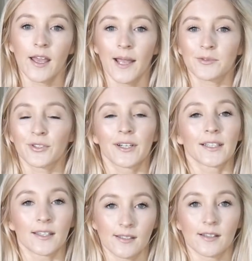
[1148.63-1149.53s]
I'm sure I
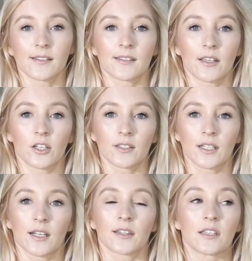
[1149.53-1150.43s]
got this on sale because
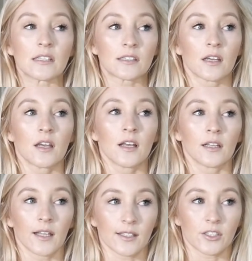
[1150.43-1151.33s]
I got this
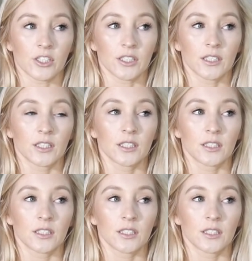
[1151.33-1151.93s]
last year,